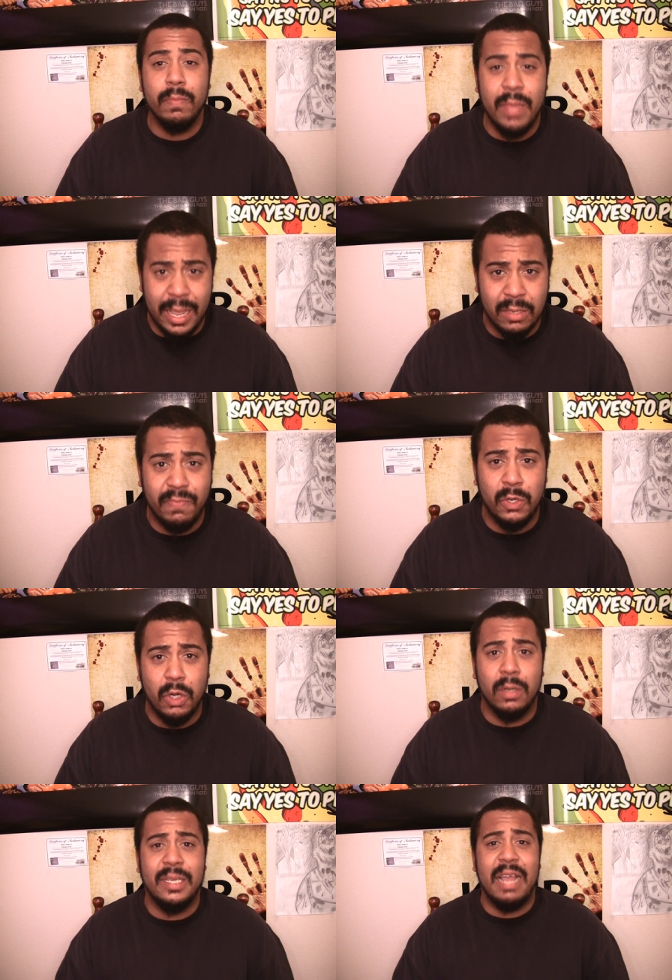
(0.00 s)
Yes, for
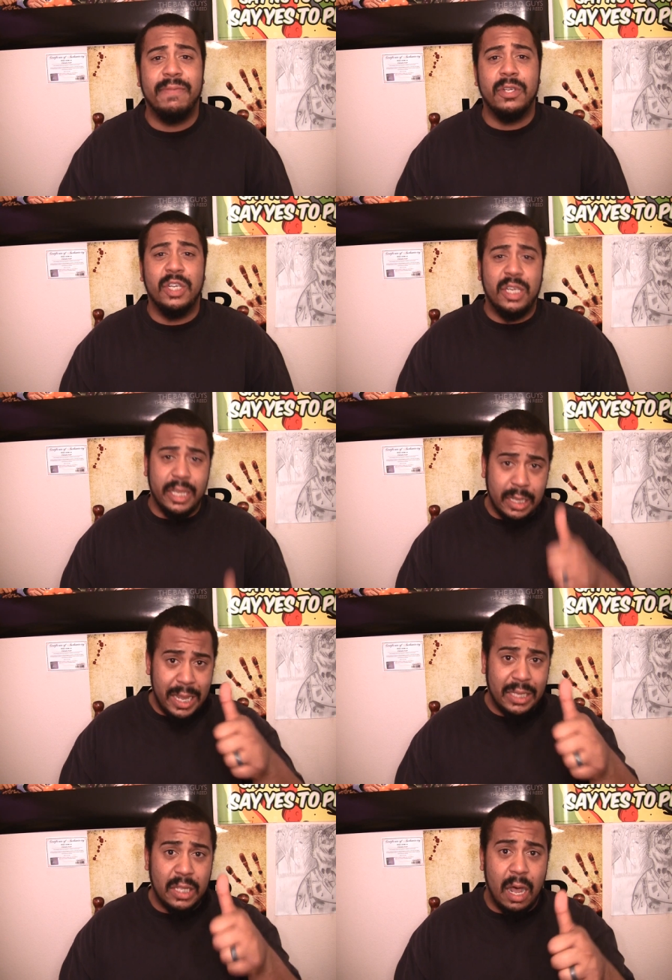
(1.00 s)
sure. Taifun GT
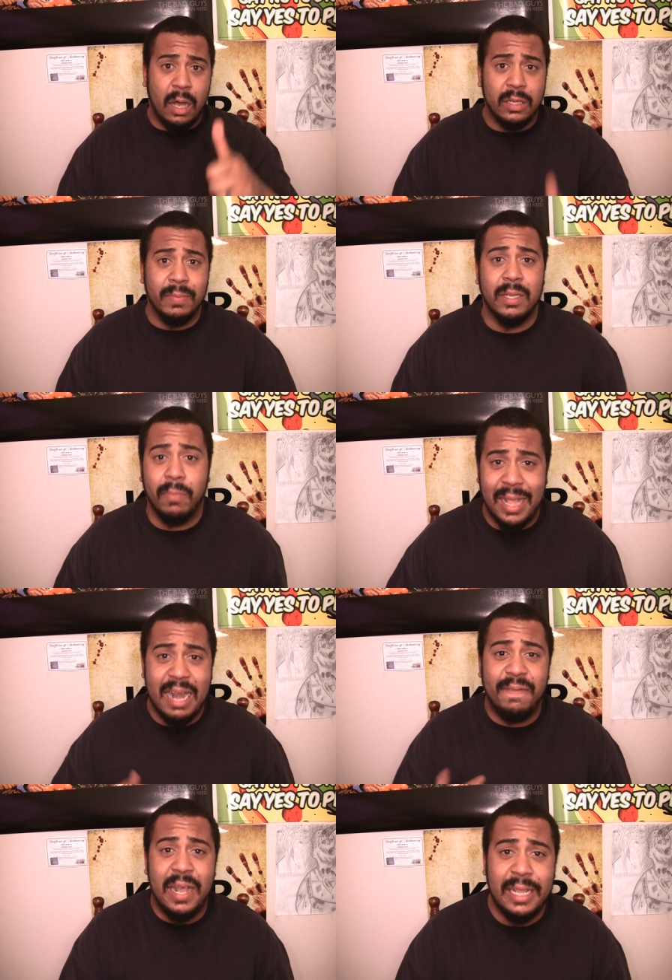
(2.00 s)
is the awesomeness. I'm glad
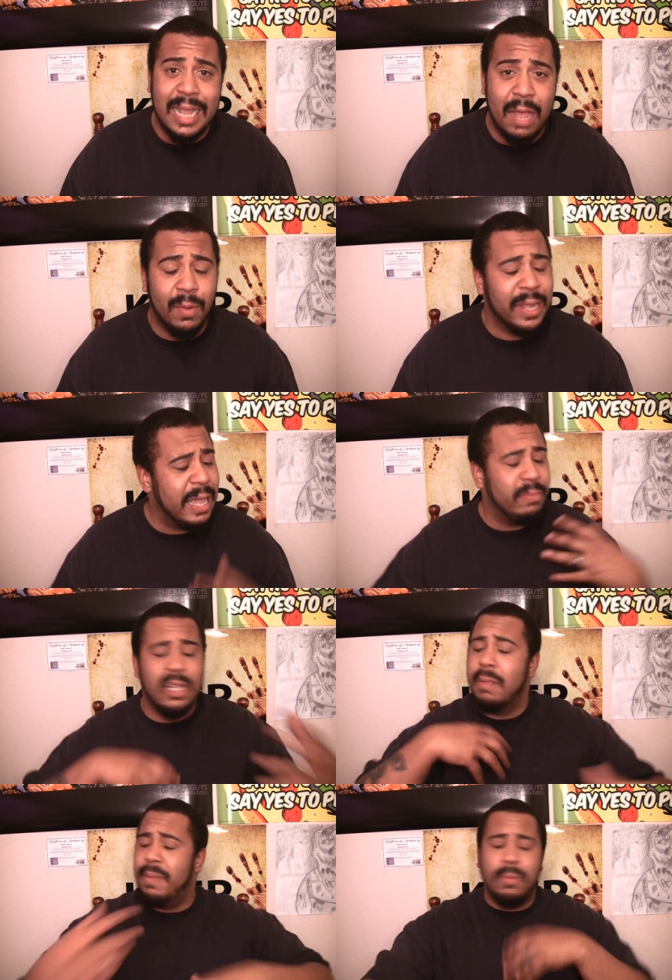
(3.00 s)
I finally got one. I kept
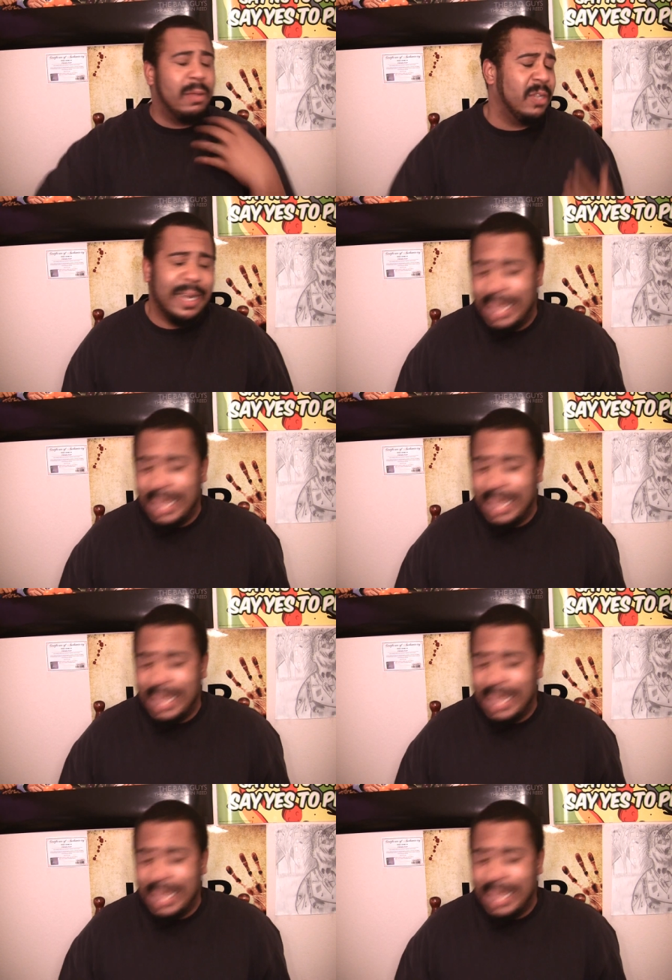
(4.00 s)
telling people I was gonna